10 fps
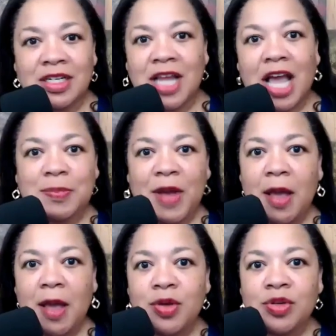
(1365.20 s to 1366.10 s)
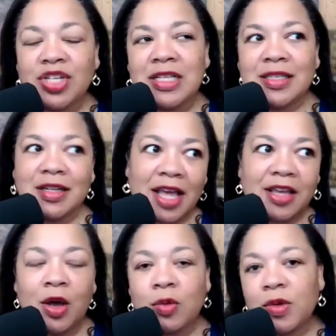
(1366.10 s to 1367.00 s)
detach my emotions and
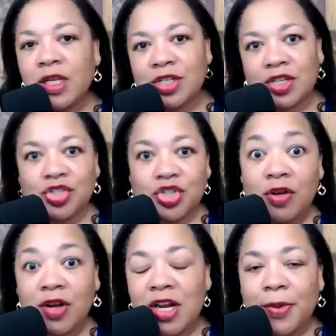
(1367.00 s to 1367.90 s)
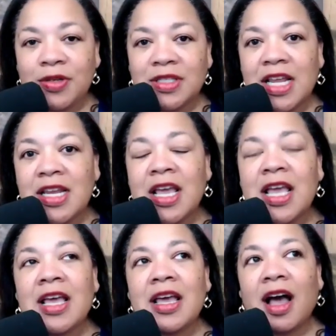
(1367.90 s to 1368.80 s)
like, oh, it's just a chart in a person.
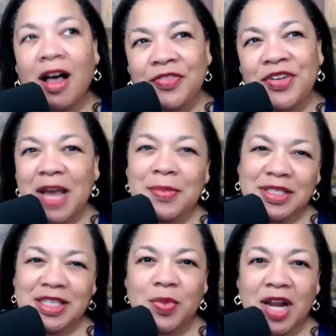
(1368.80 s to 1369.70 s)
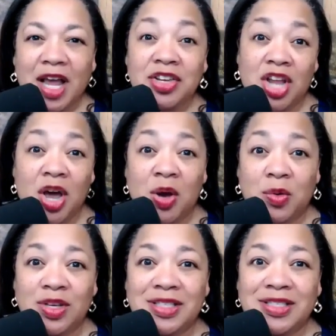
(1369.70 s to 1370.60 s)
Oftentimes it's someone I
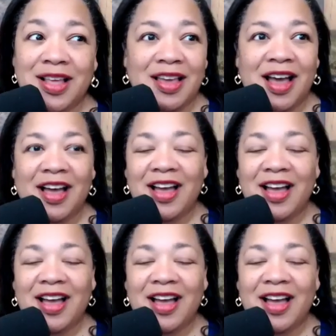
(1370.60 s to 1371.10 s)
know. It's like